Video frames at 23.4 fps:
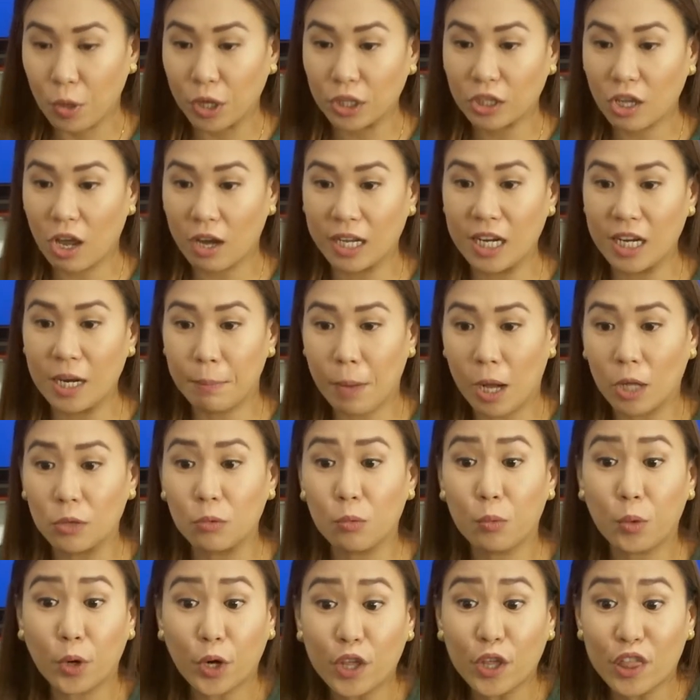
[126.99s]
We're talking
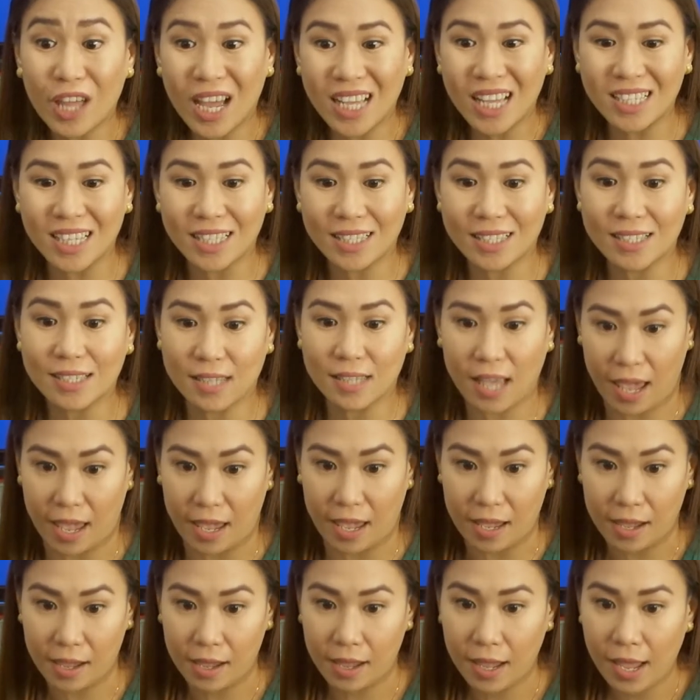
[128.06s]
about where does it
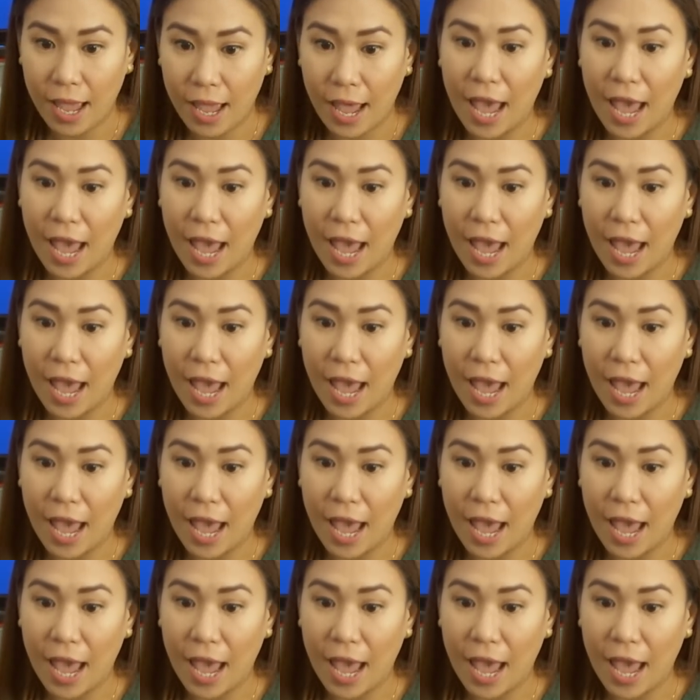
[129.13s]
stay.